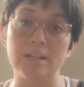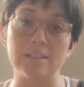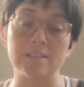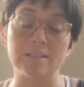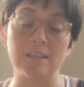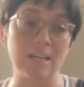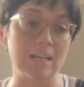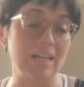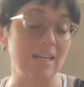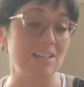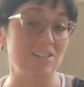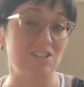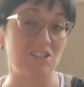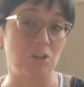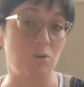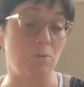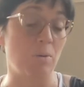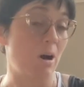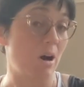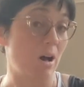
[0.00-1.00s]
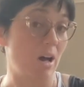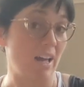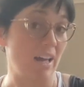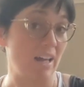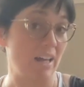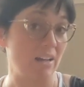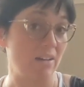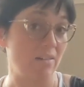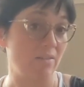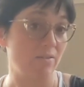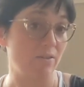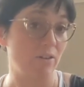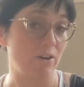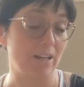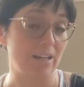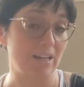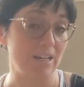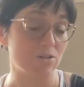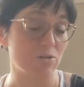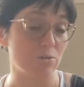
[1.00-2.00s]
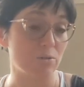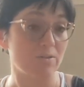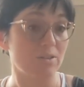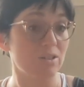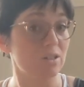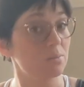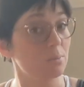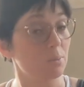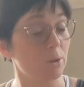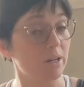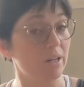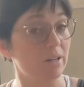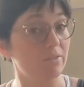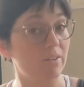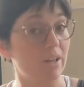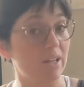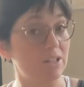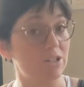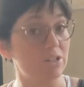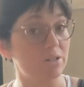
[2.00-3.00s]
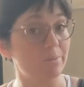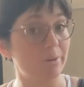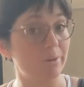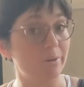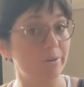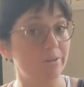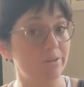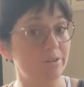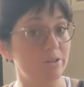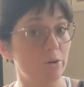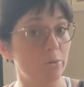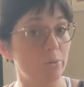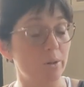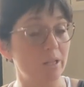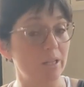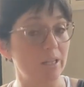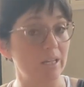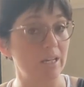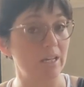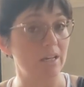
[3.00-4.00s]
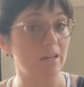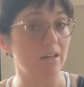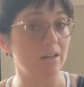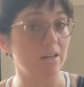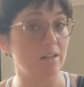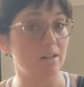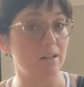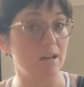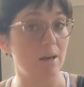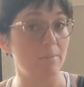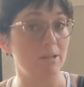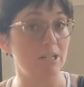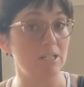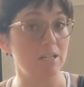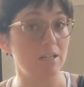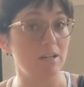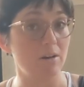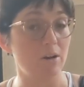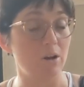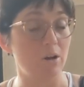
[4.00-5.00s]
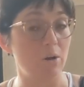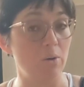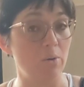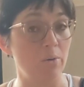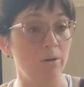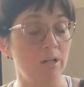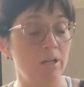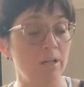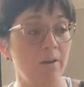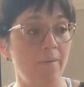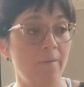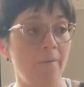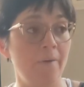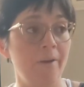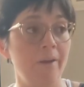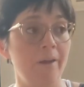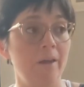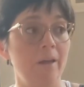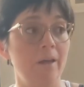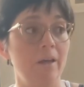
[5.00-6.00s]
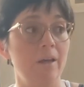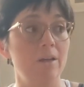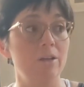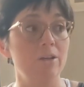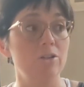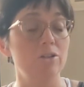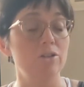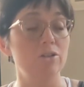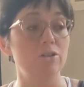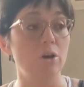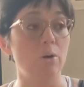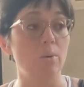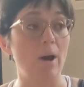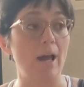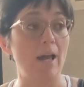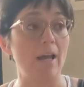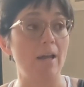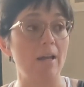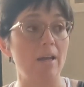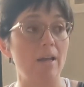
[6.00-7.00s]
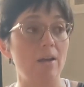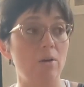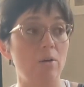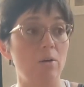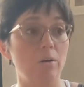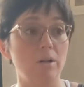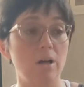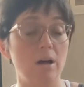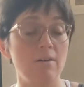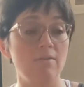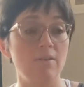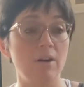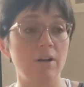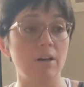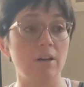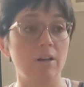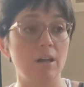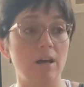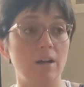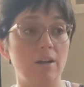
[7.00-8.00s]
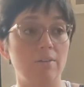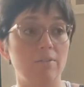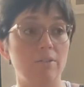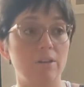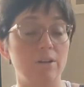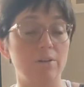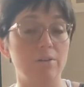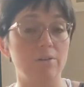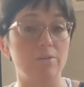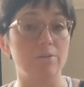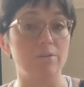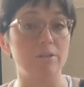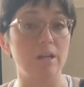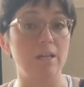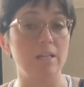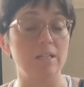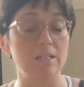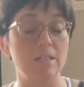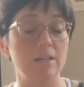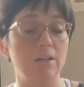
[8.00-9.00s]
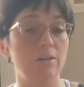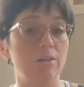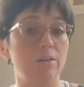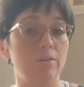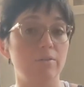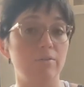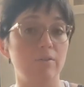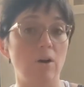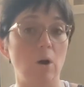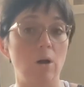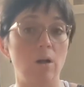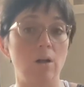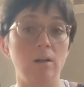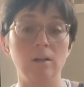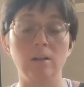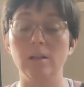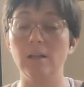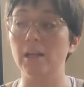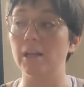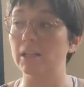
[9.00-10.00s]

it's going to get too hot for any sort of spring vegetables to really come into their own. So I hold off on a lot of those until the fall